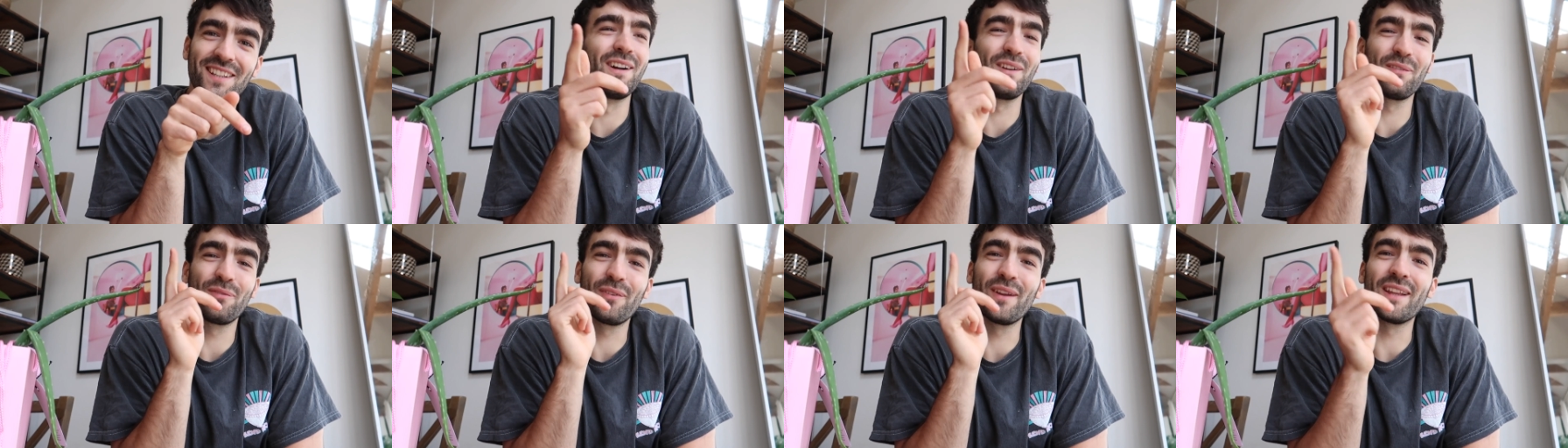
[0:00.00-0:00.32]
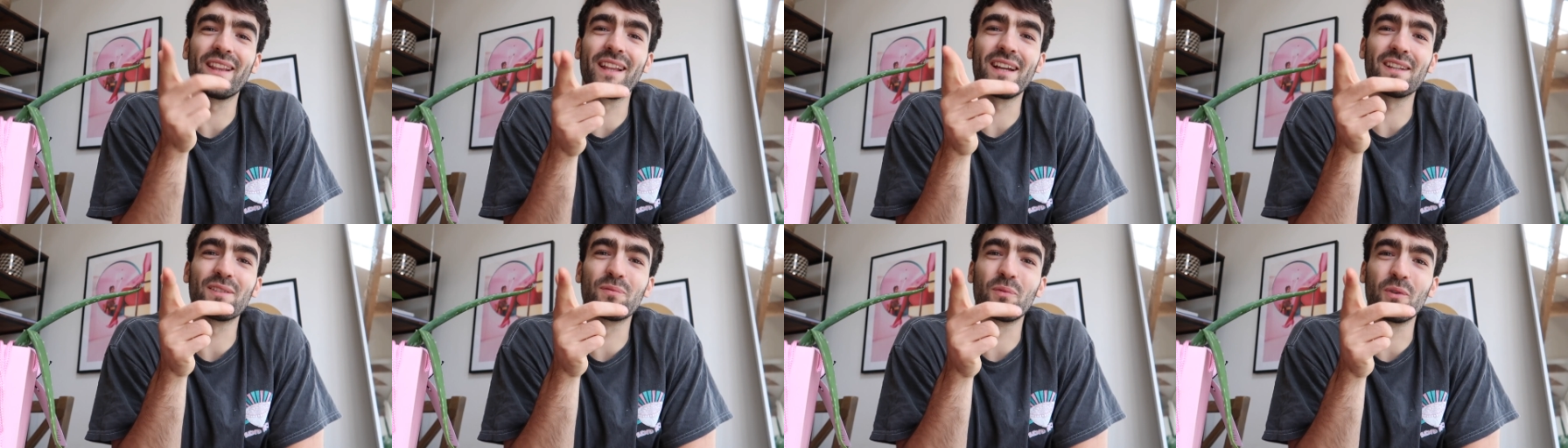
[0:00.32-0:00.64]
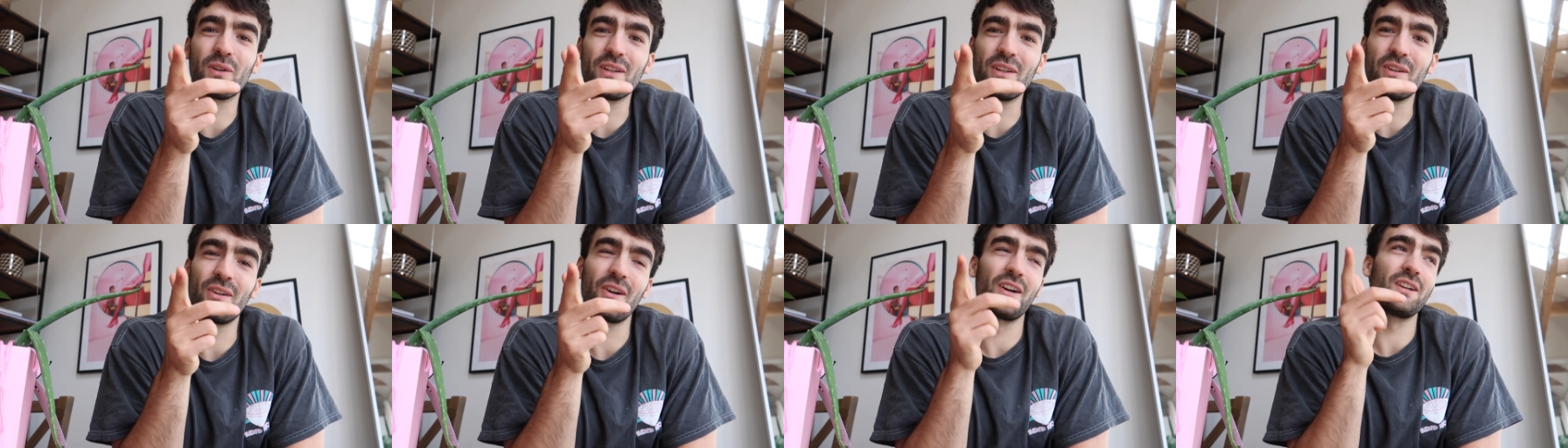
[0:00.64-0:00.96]
I think that's what
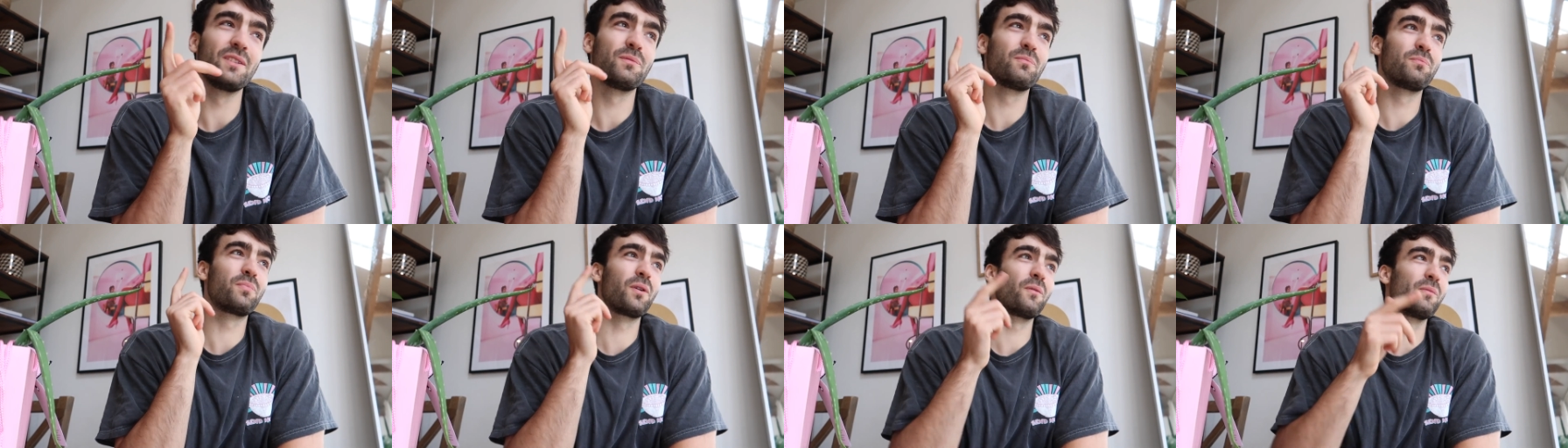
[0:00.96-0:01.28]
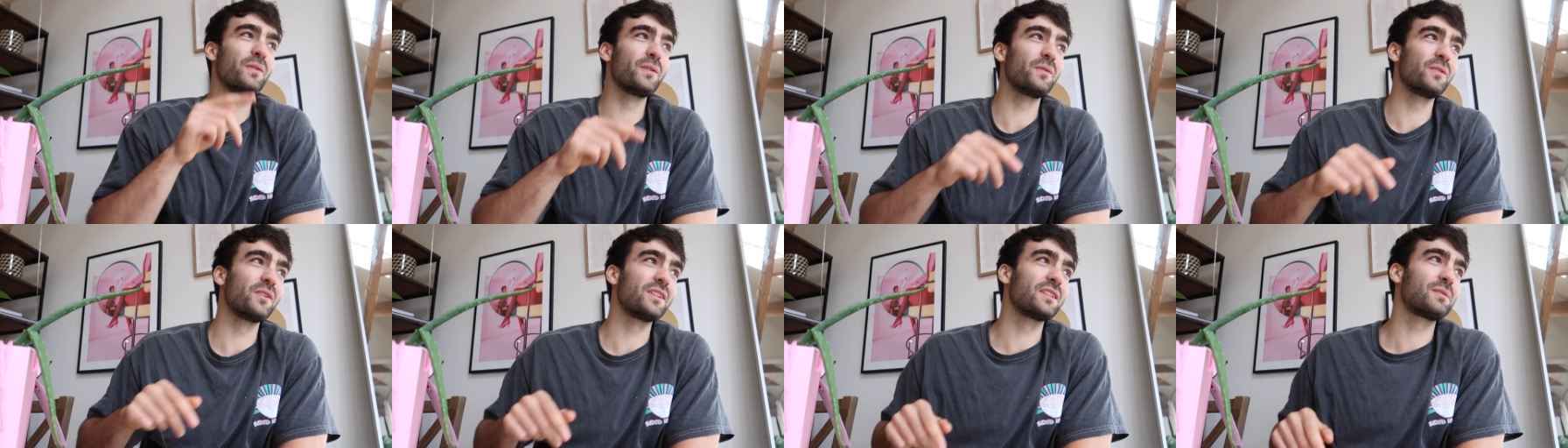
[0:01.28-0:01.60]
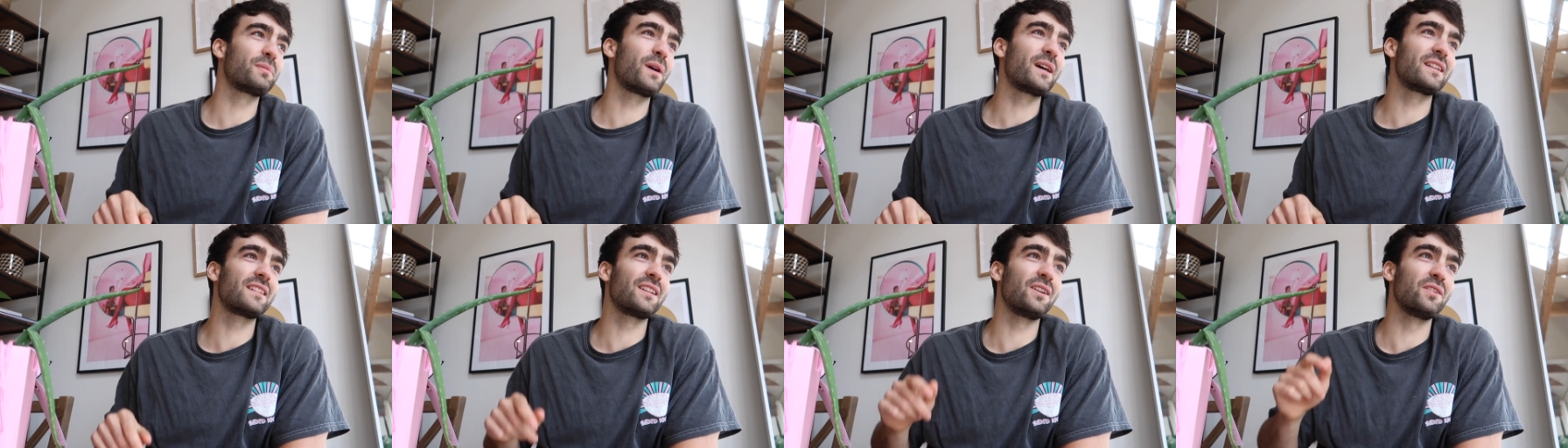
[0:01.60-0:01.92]
you guys probably were
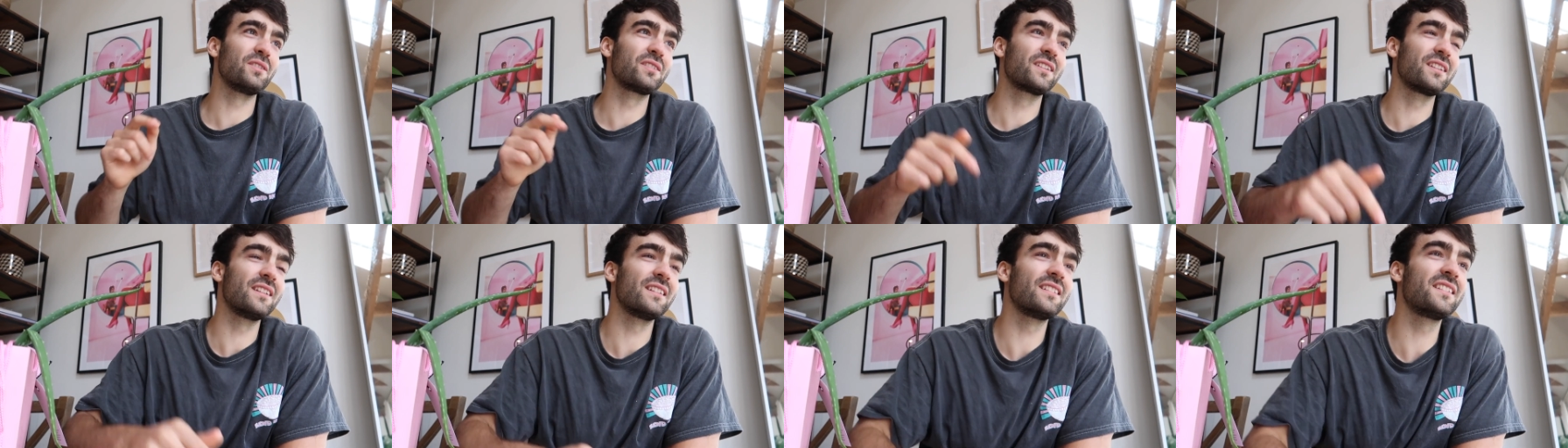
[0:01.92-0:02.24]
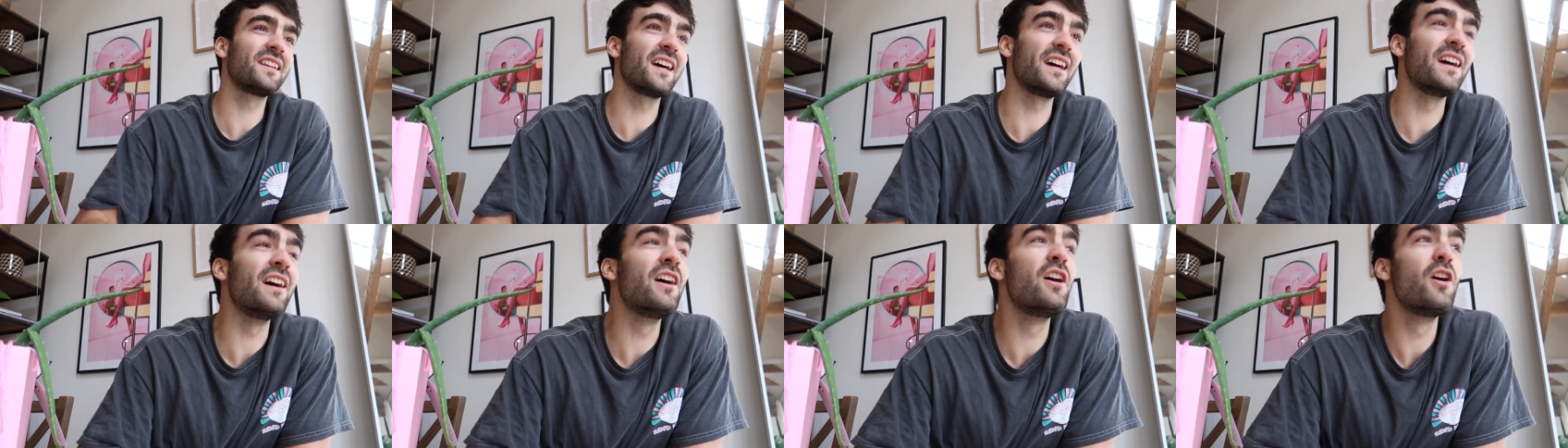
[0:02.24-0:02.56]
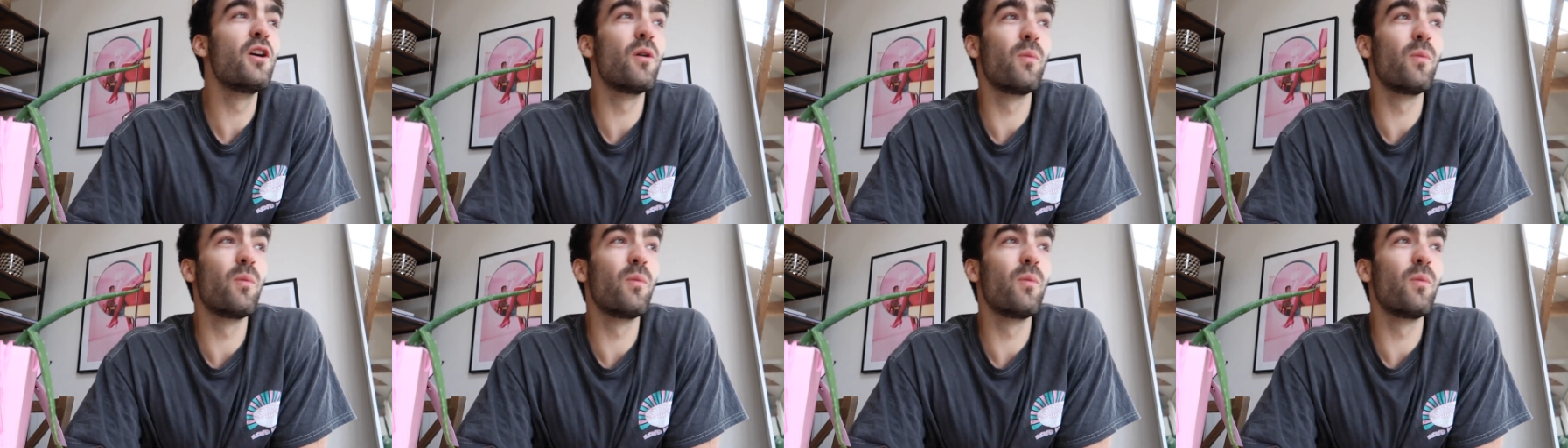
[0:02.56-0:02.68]
expecting I was going to say,